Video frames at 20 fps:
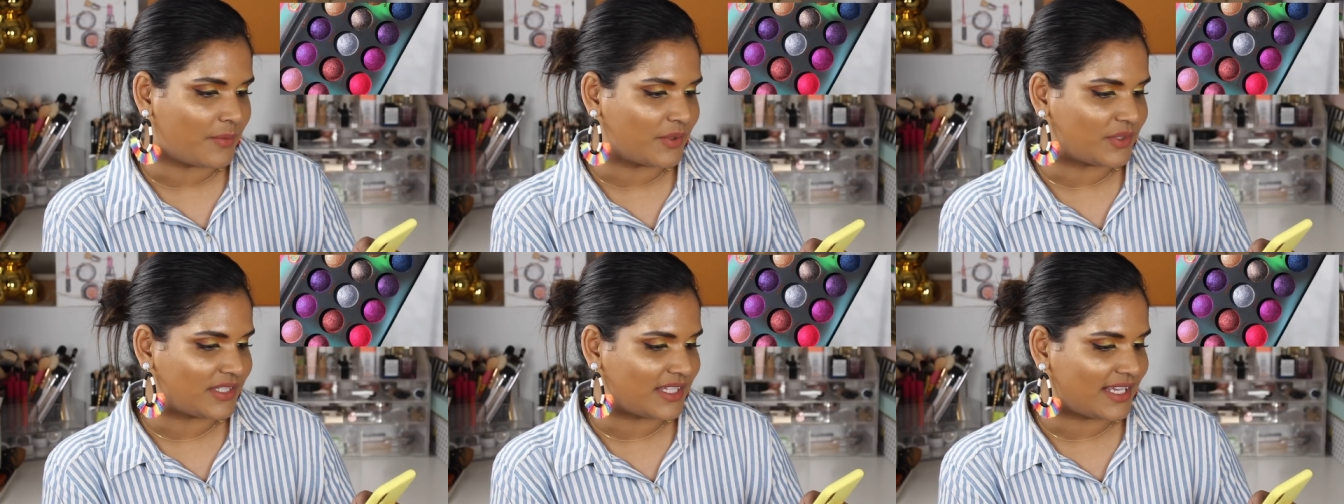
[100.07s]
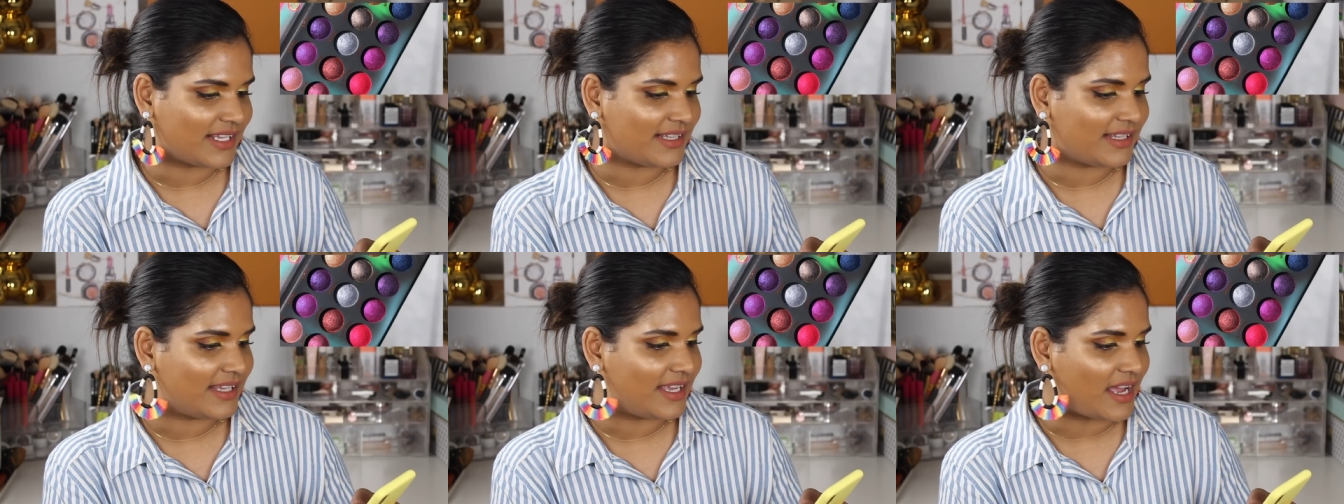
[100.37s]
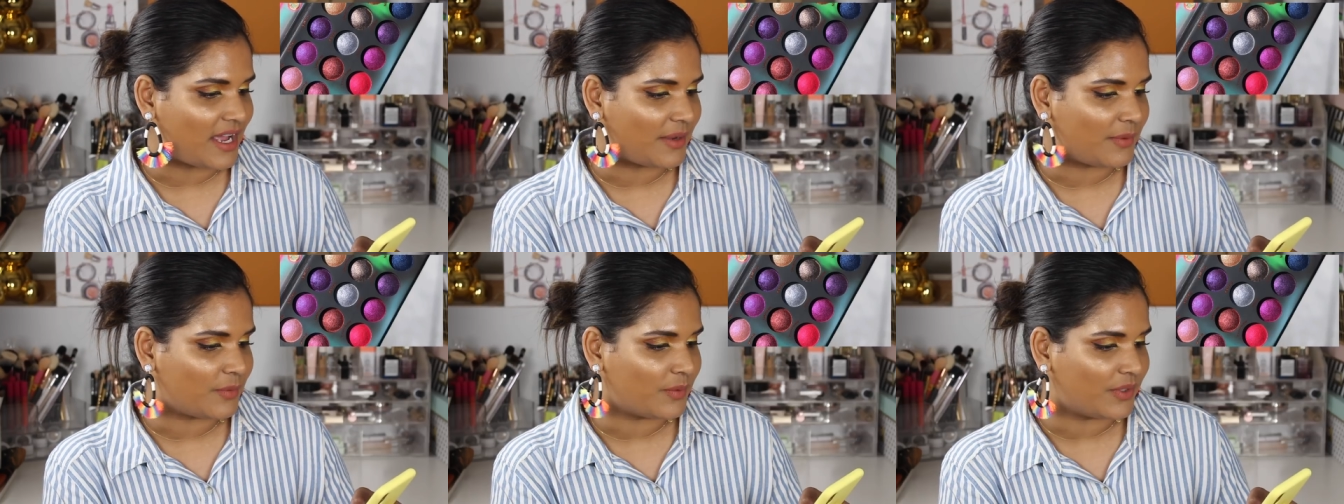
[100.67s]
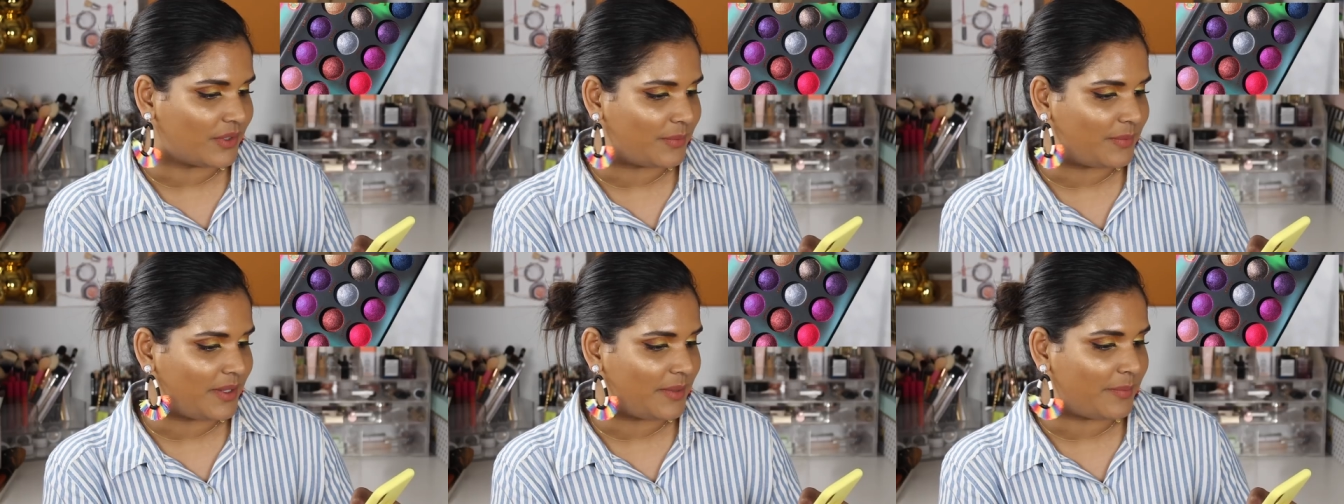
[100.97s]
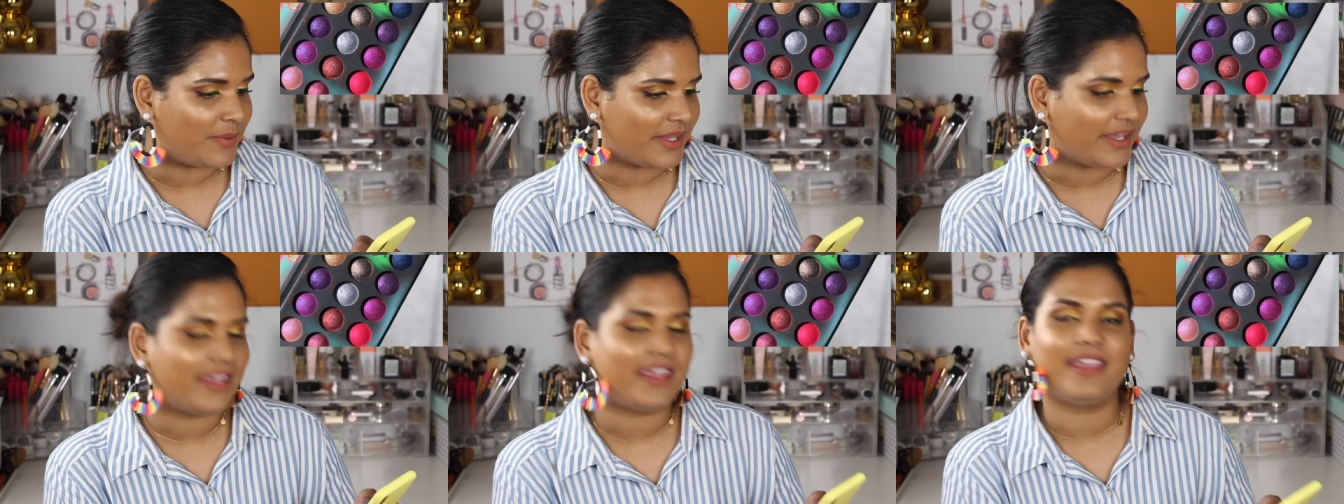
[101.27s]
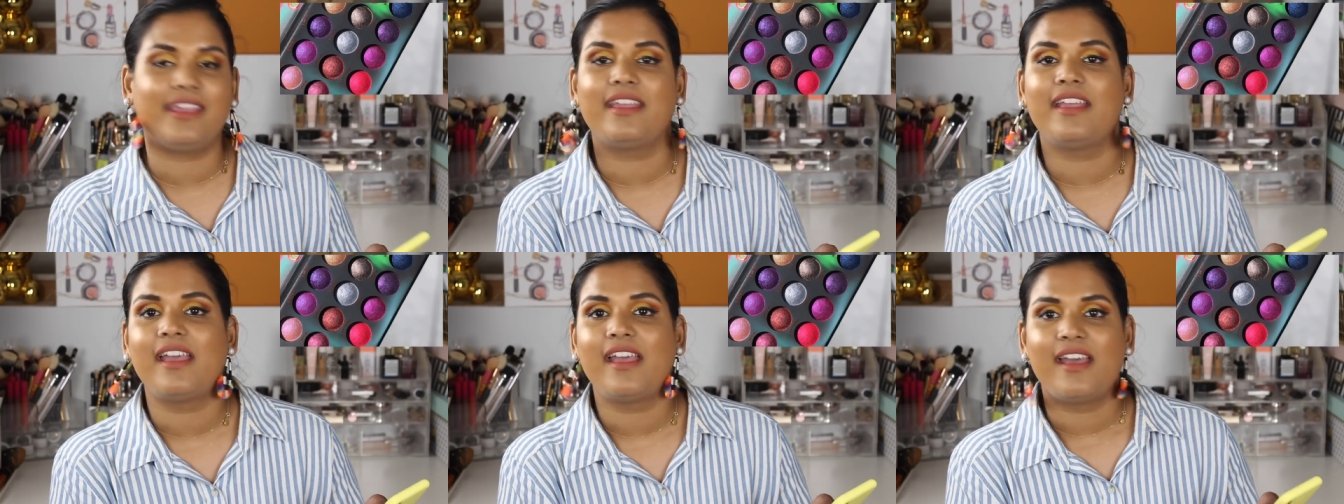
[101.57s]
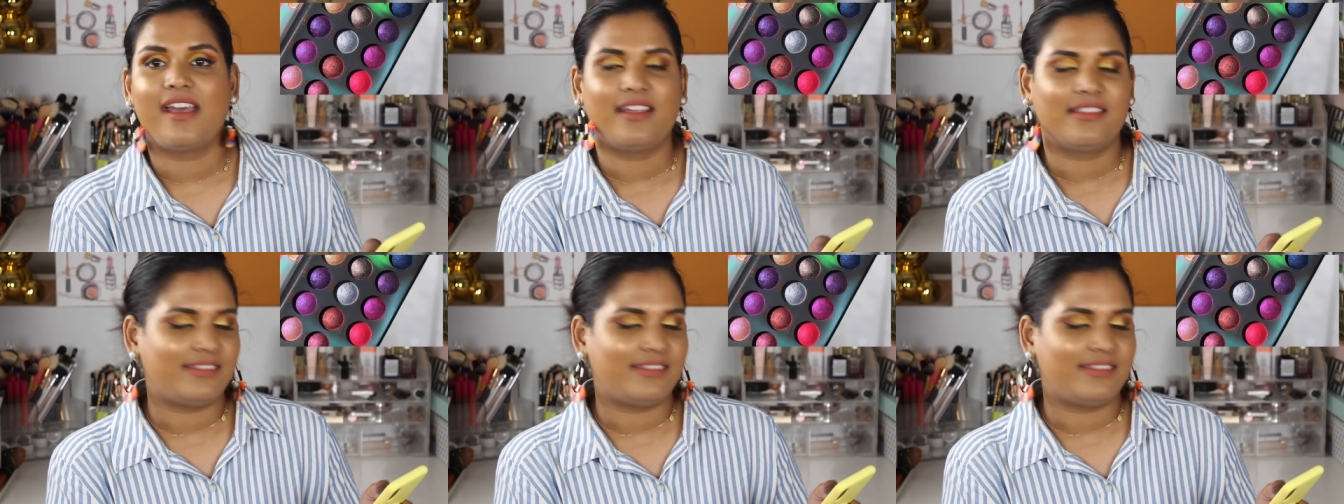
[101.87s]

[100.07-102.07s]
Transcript: most likely I will be picking